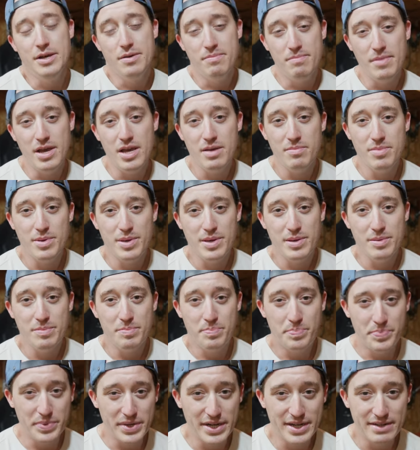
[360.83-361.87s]
Maybe,
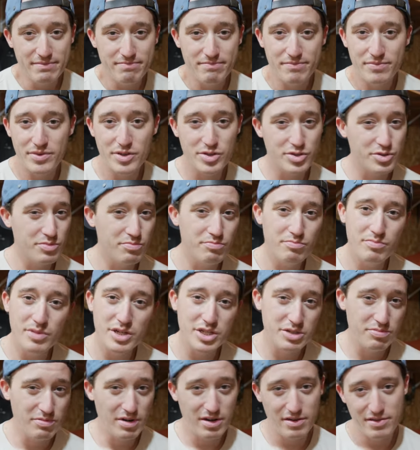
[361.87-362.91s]
but there's
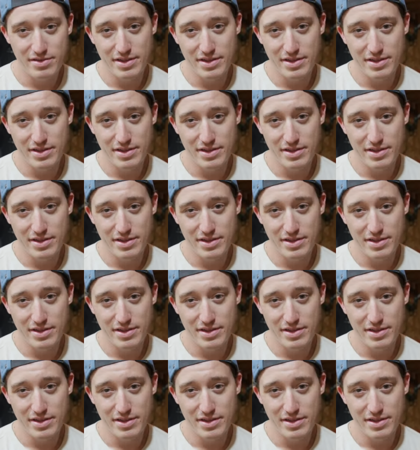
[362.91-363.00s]
much better